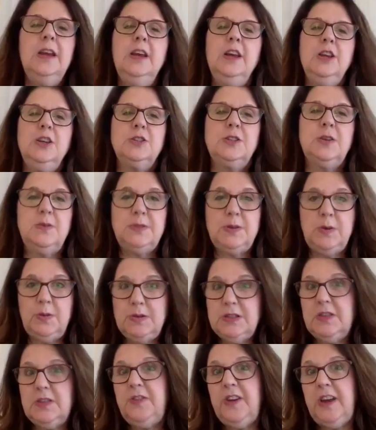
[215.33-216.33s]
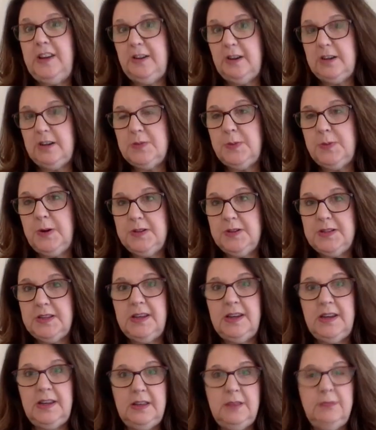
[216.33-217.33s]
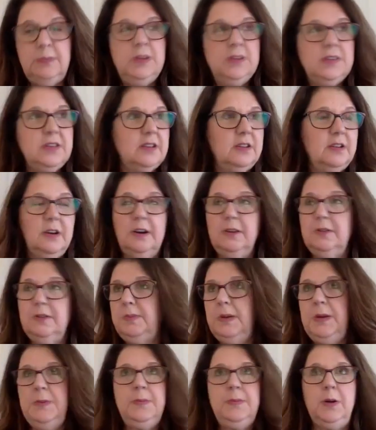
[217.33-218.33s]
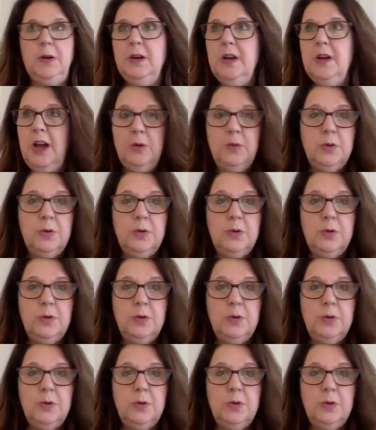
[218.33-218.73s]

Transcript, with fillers: Okay. So I was always the fine arts person, and the music and art people